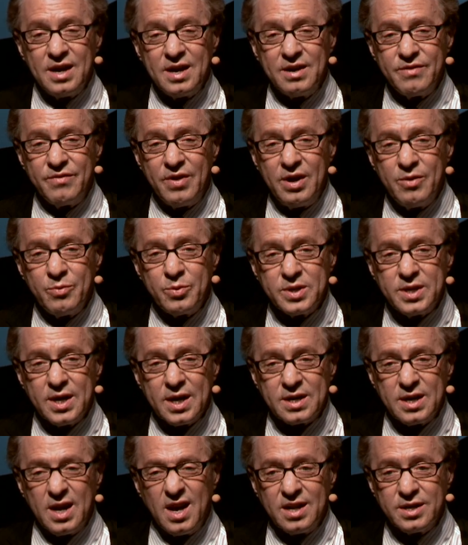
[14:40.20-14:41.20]
involved with
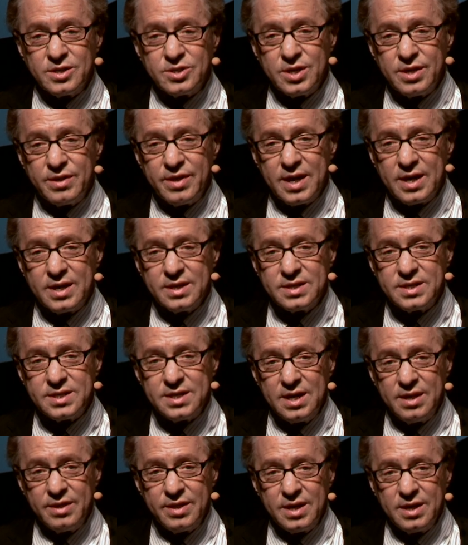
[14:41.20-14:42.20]
technology, they can
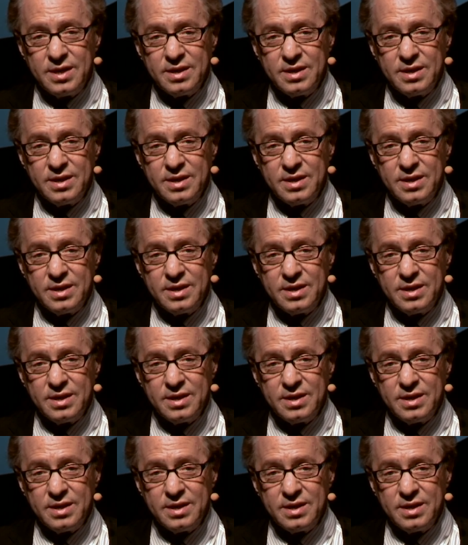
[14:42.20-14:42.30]
see